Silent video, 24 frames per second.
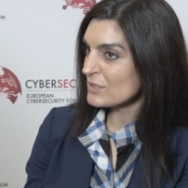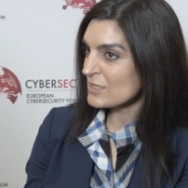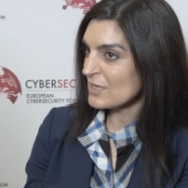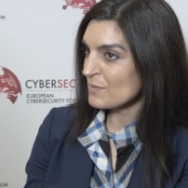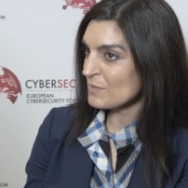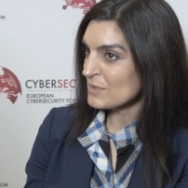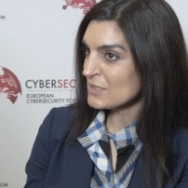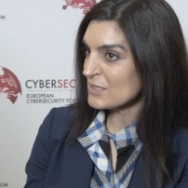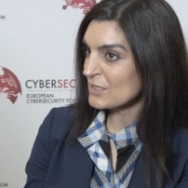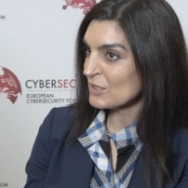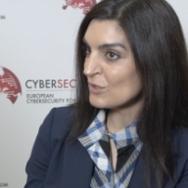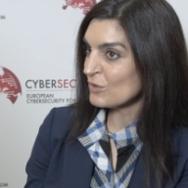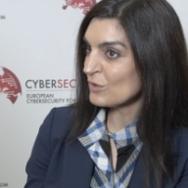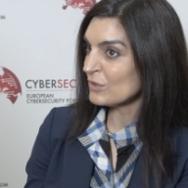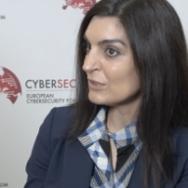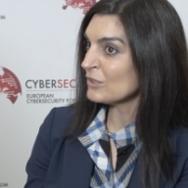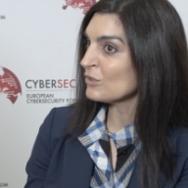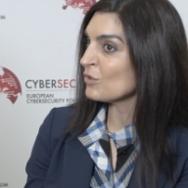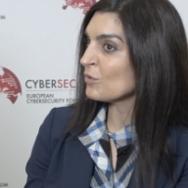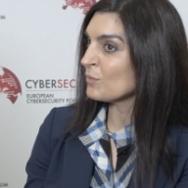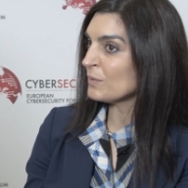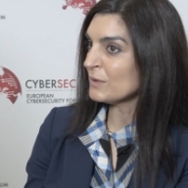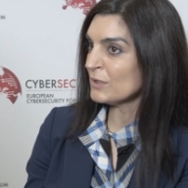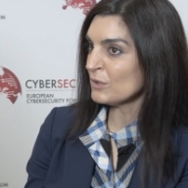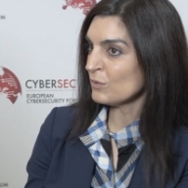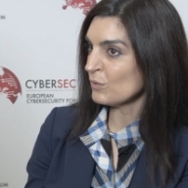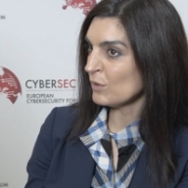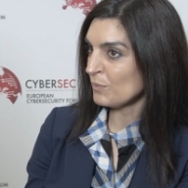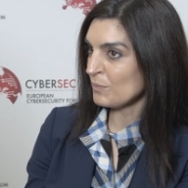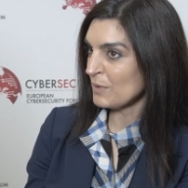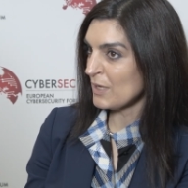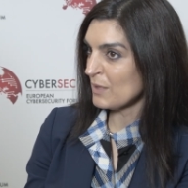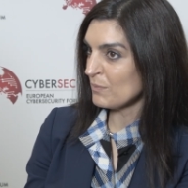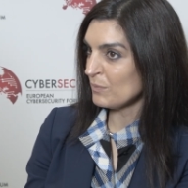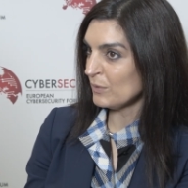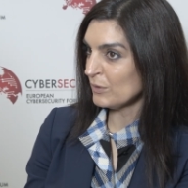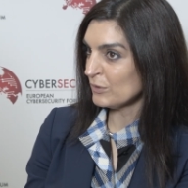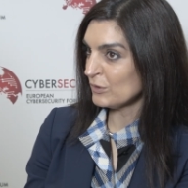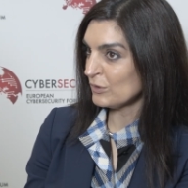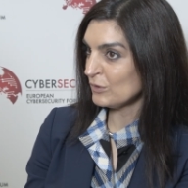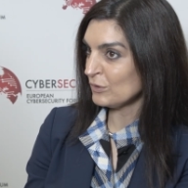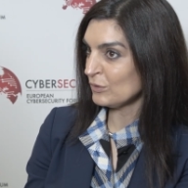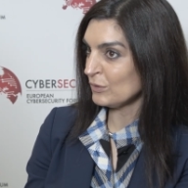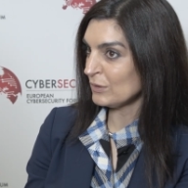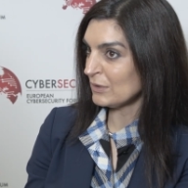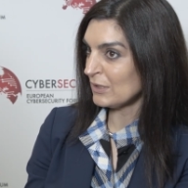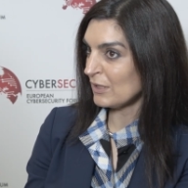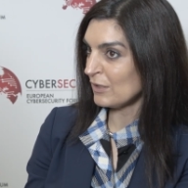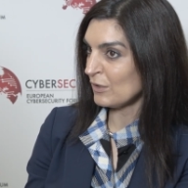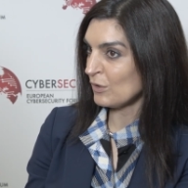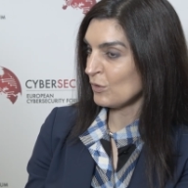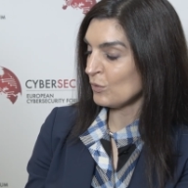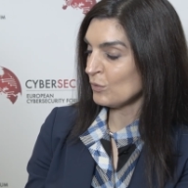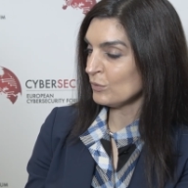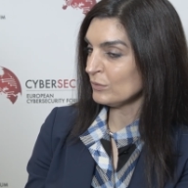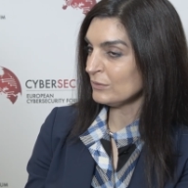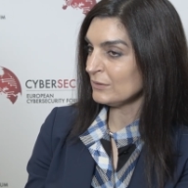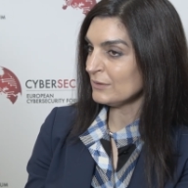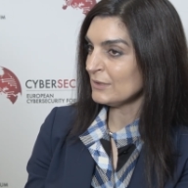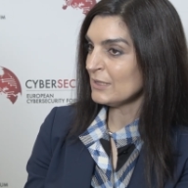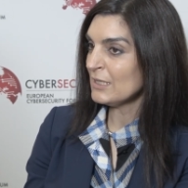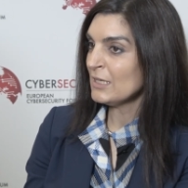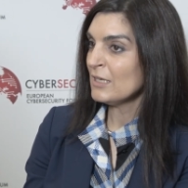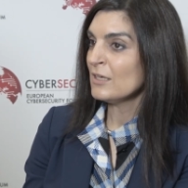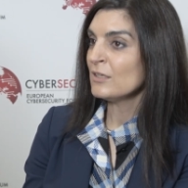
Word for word: cybersecurity nobody will be able to do it alone,